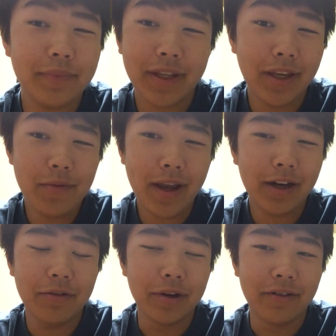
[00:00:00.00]
You
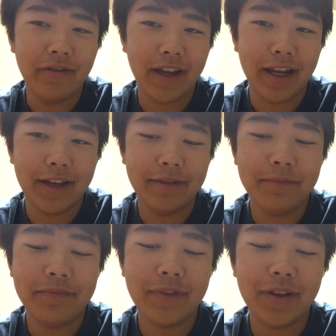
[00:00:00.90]
ain't a real
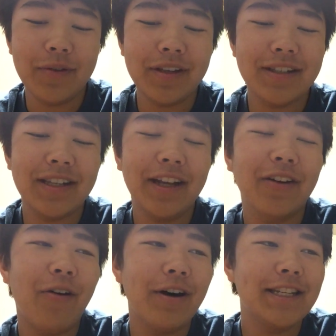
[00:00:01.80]
fan. You can sit
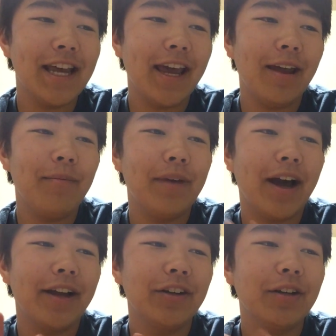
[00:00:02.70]
here all day
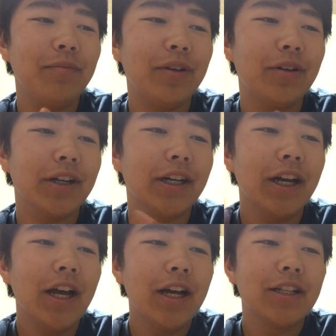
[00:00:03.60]
behind your computer,
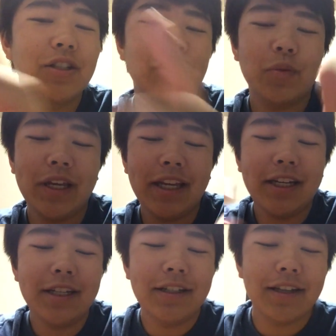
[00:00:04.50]

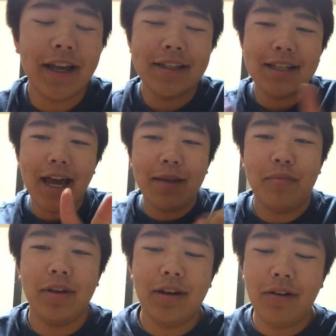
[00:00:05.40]
tweeting and
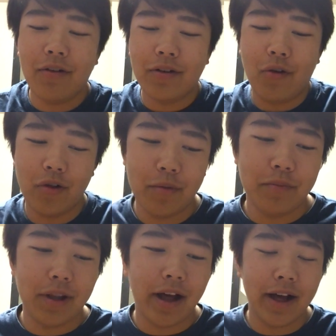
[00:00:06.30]
typing on all the
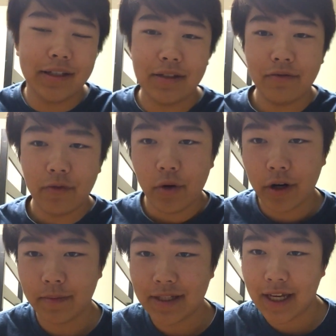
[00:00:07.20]
blogs and
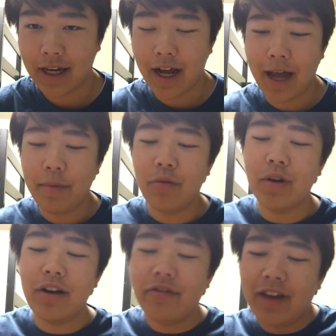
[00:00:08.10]
forums saying, I'm a
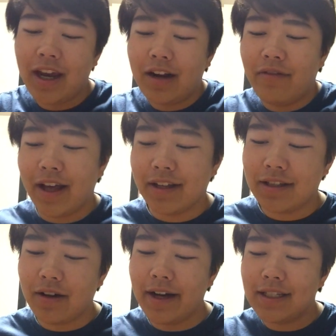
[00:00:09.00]
real fan of
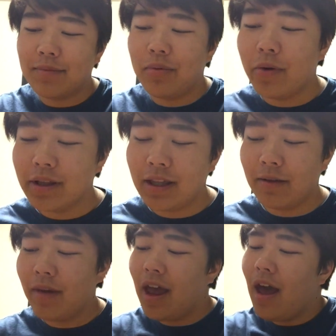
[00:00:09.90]
EXO, I support
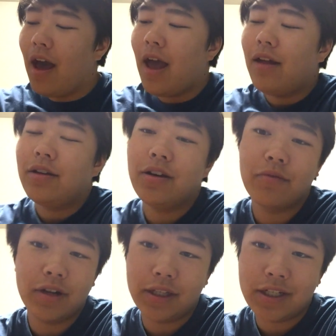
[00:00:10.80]
them, and you
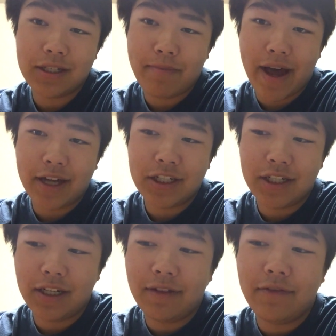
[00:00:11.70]
really just
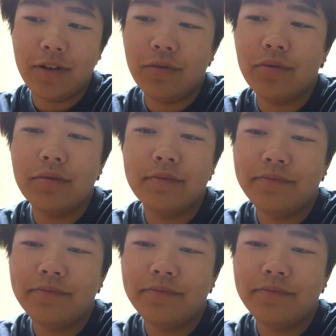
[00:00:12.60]
bashing. If you...